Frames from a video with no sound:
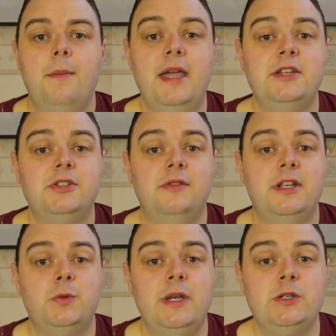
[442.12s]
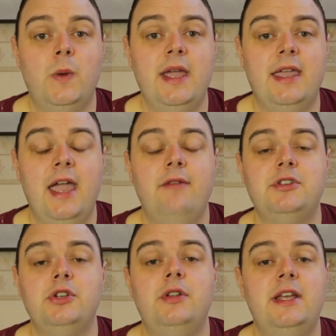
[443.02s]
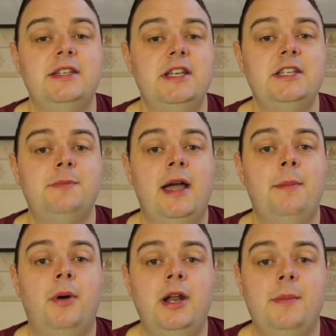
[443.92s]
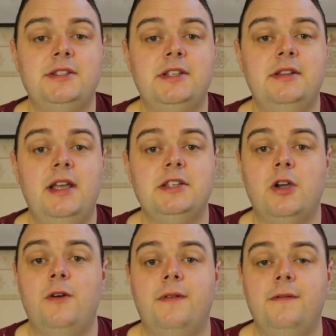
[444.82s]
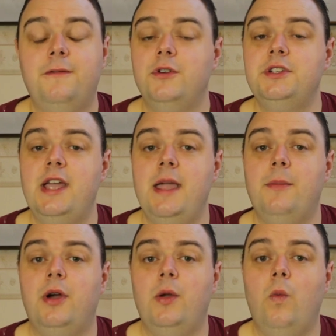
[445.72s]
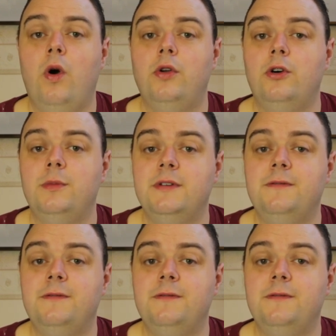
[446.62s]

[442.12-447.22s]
Based on this week's weight gain result, it sees my body mass index go from 48.1 up to